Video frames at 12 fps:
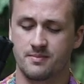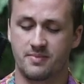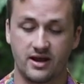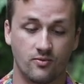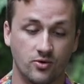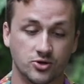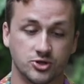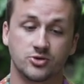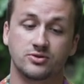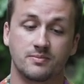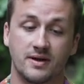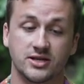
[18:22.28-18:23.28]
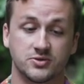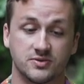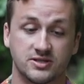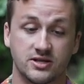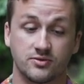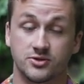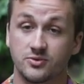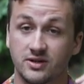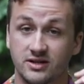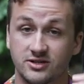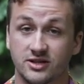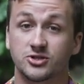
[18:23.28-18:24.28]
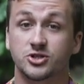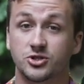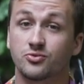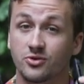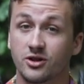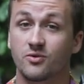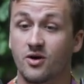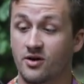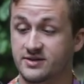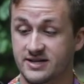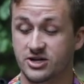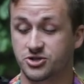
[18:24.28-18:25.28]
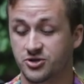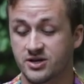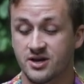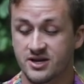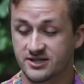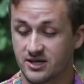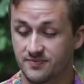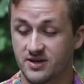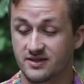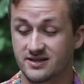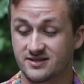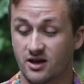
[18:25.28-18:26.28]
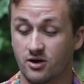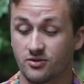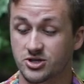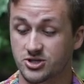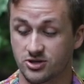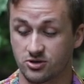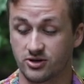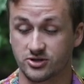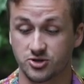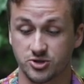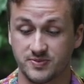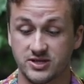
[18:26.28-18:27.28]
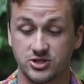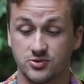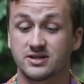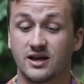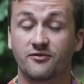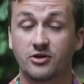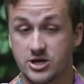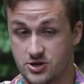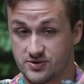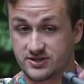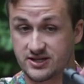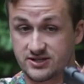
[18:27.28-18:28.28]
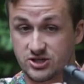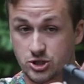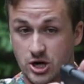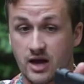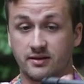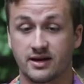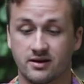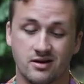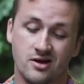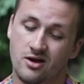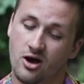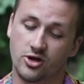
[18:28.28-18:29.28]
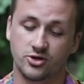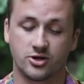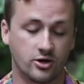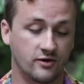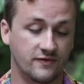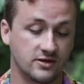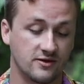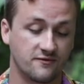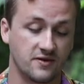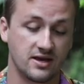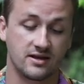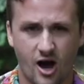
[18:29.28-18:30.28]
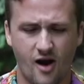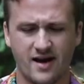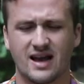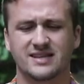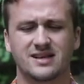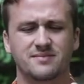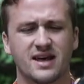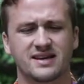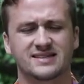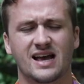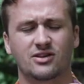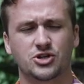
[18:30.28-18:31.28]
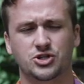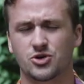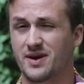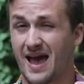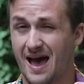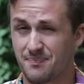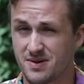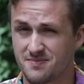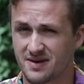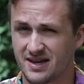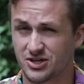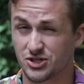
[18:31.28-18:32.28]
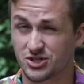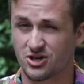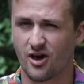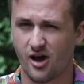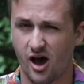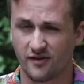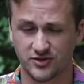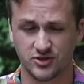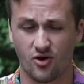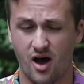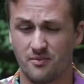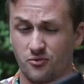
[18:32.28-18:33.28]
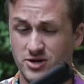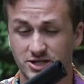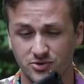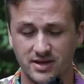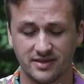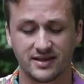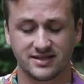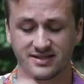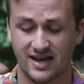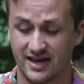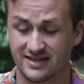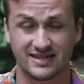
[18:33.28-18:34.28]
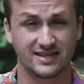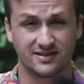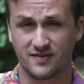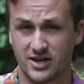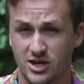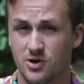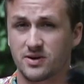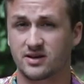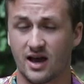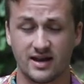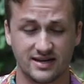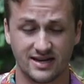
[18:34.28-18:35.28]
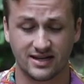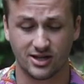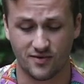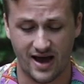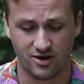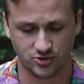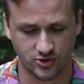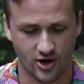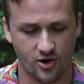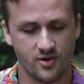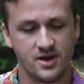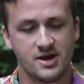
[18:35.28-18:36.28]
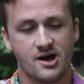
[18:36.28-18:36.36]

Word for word: but it will shoot the best with CO2, and it does shoot really well. It's actually something that's not only just a collector's piece. You could definitely use this. It shot like 100, 150 feet. All right, guys, I'm not exactly sure what happened, but it just cut off, so I'm redoing this. I did the video and kind of did a little outro,